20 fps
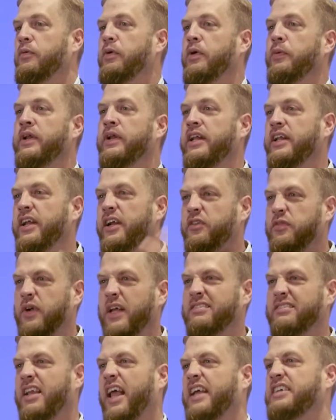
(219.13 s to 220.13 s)
We went in there
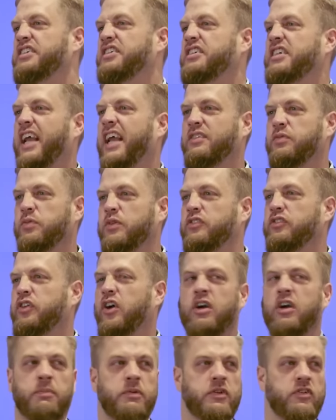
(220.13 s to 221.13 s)
dressed like sheiks with
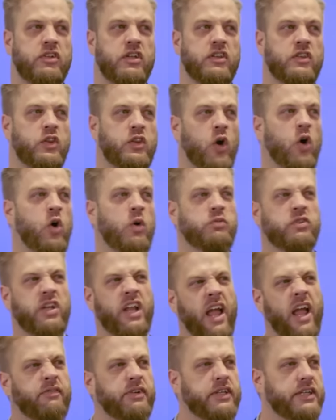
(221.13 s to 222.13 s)
turbans and thobes
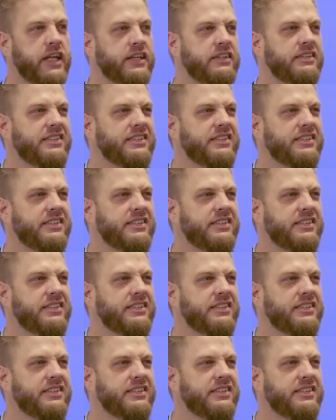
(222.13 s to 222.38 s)
and everything.